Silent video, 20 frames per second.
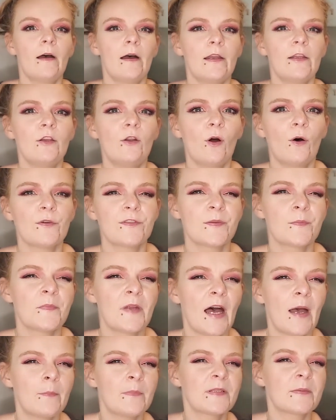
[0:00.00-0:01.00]
you know,
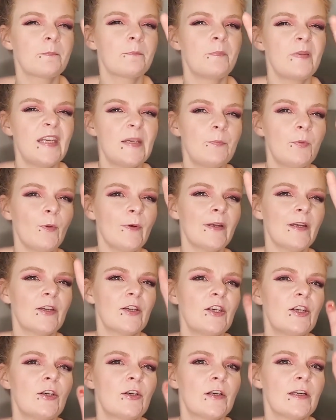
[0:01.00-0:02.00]
sometimes people get
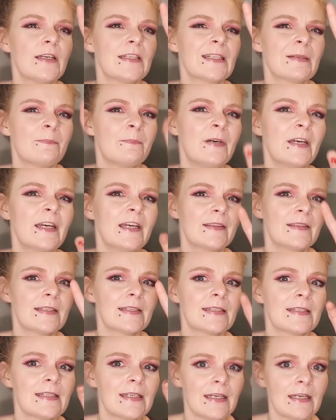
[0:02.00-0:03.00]
curious and pick at the
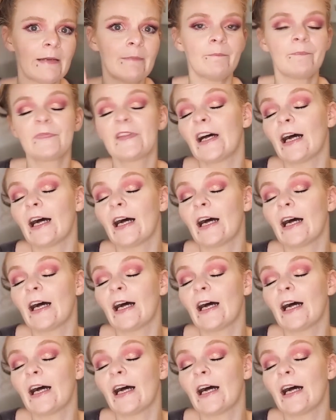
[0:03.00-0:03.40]
seam.